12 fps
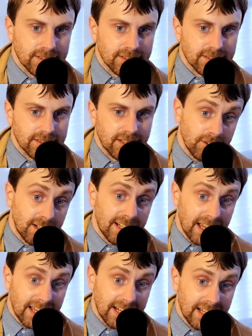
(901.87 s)
you're a
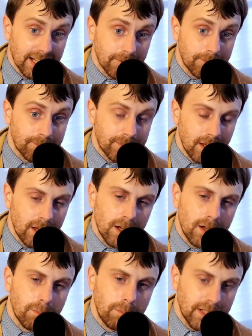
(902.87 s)
Canadian,
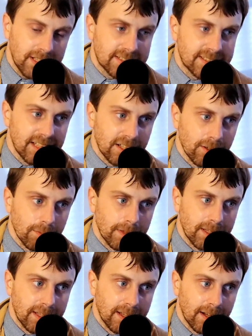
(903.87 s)
please tell
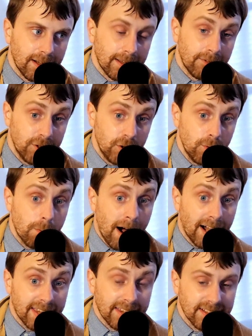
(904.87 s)
me uh, if you
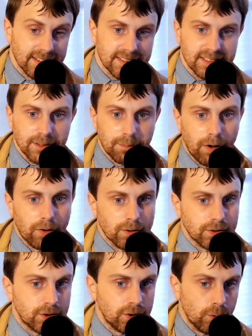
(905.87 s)
buy this as
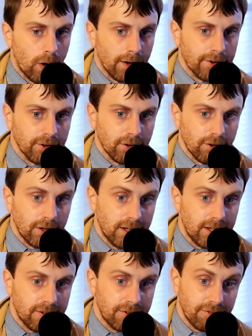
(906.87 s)
opposed to other
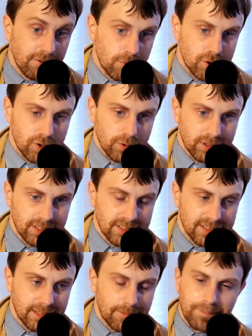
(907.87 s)
fruit
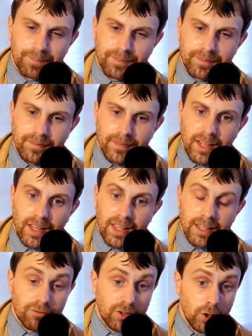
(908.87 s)
juices.
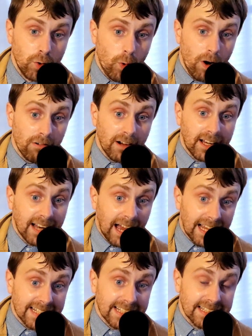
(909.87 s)
If you are a
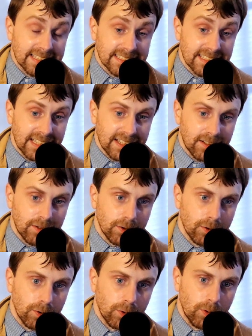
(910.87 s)
90s kid
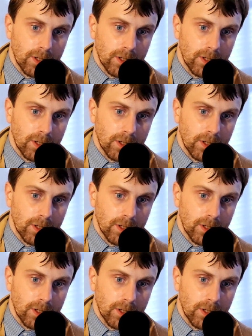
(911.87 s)
who